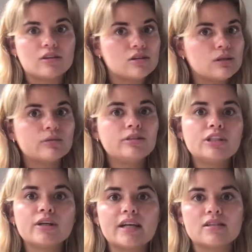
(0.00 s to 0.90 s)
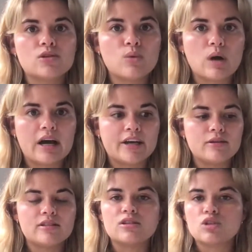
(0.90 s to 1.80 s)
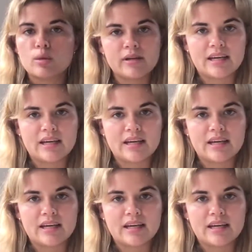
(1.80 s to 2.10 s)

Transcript: there's no secret as to why you see so many